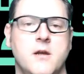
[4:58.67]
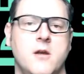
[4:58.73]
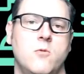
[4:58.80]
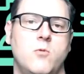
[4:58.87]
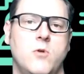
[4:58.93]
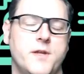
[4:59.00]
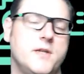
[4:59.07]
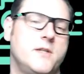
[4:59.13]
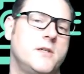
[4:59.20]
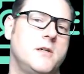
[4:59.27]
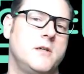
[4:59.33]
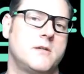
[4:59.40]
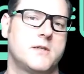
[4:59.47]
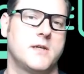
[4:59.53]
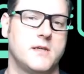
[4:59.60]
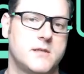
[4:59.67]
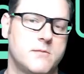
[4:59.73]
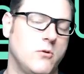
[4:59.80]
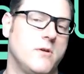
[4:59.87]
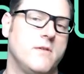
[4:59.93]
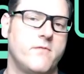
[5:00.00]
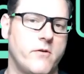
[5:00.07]
What they do is they
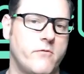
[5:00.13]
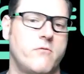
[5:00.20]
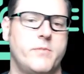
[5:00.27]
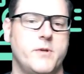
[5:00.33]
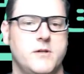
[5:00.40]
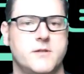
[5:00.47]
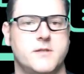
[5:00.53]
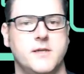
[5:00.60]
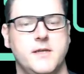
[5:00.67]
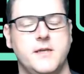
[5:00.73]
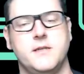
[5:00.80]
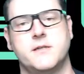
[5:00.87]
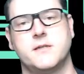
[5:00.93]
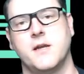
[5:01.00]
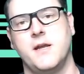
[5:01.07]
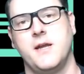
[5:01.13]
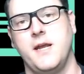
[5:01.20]
exploit vulnerabilities